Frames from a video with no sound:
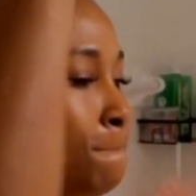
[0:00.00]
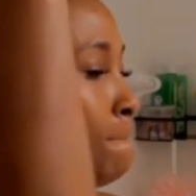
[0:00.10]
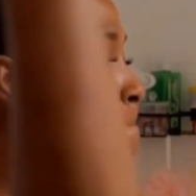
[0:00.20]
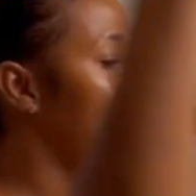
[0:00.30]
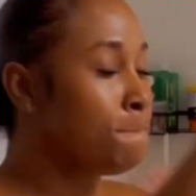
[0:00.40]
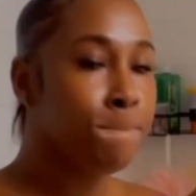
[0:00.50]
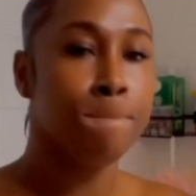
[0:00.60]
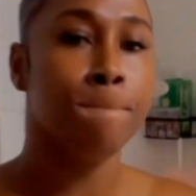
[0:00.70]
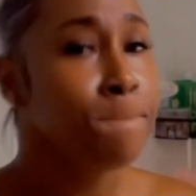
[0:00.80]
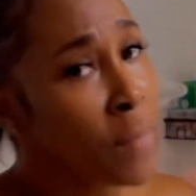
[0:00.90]

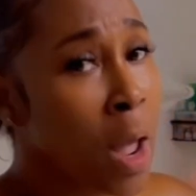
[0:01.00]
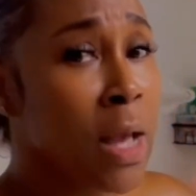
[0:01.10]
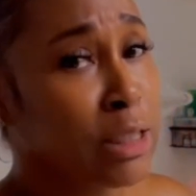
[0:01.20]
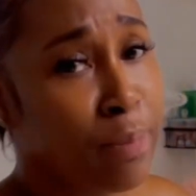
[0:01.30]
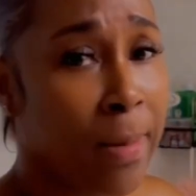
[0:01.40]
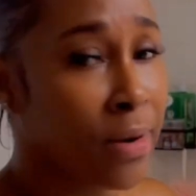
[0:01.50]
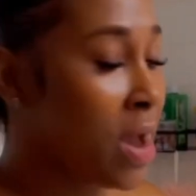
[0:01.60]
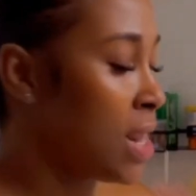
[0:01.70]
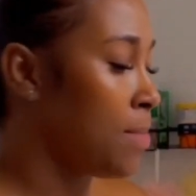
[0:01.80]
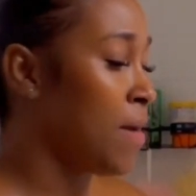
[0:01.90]
mm, it's
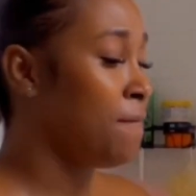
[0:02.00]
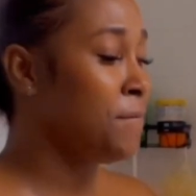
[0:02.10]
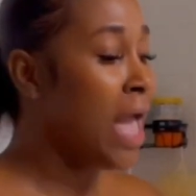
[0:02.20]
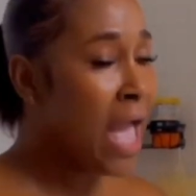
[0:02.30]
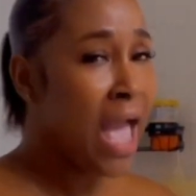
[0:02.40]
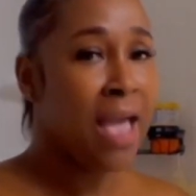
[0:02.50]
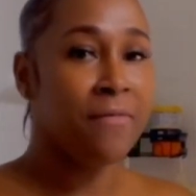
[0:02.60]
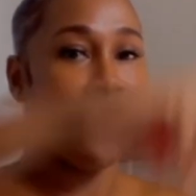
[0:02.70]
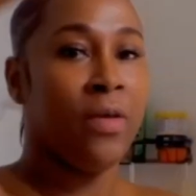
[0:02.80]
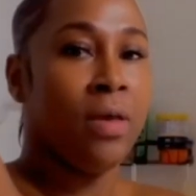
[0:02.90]
pomegranate, my
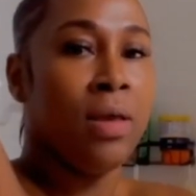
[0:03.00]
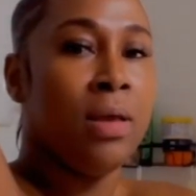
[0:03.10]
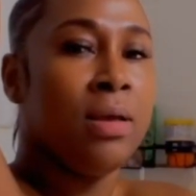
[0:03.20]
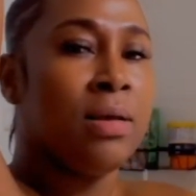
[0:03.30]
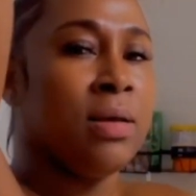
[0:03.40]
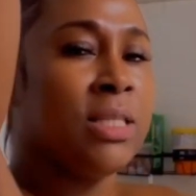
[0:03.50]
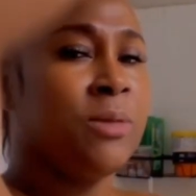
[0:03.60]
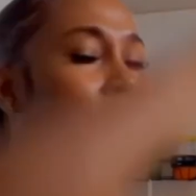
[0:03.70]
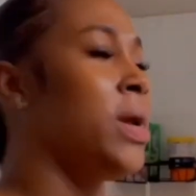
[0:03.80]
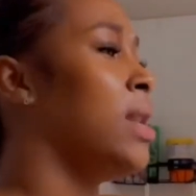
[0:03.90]
face.
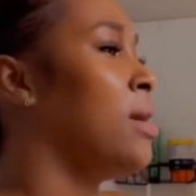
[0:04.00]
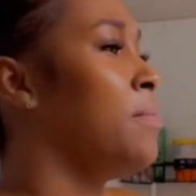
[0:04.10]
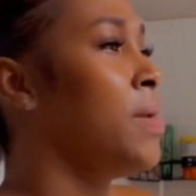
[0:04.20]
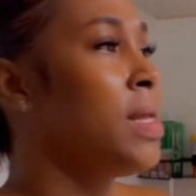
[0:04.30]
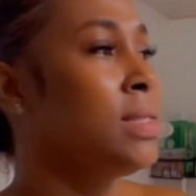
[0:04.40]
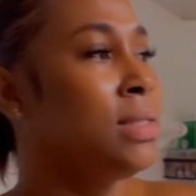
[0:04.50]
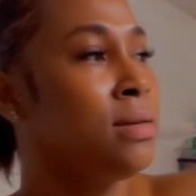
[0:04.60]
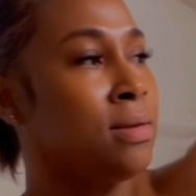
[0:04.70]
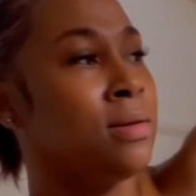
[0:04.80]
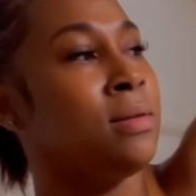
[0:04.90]
Spray a little bit.
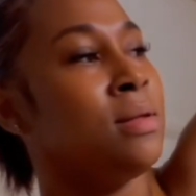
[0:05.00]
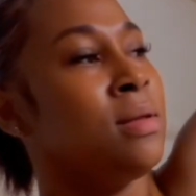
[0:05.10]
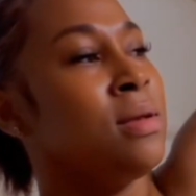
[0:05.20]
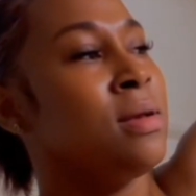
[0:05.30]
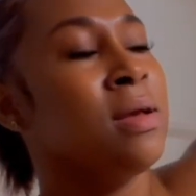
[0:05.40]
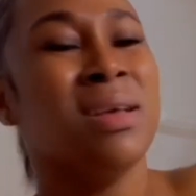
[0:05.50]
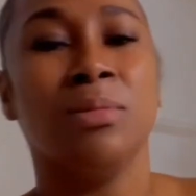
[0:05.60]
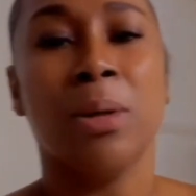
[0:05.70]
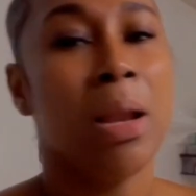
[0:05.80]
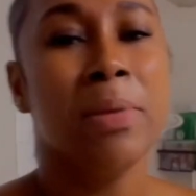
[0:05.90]

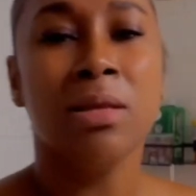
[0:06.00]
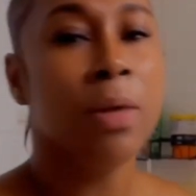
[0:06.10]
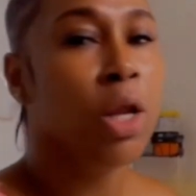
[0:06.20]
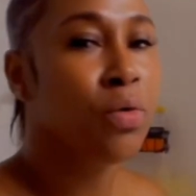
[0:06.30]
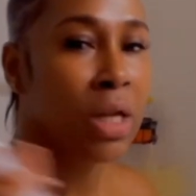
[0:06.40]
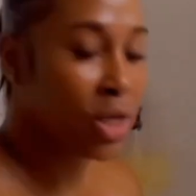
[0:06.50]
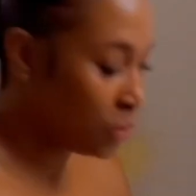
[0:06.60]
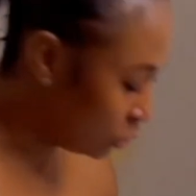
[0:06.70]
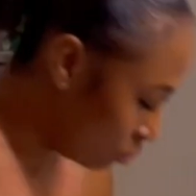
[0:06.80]
Spray on my I really use.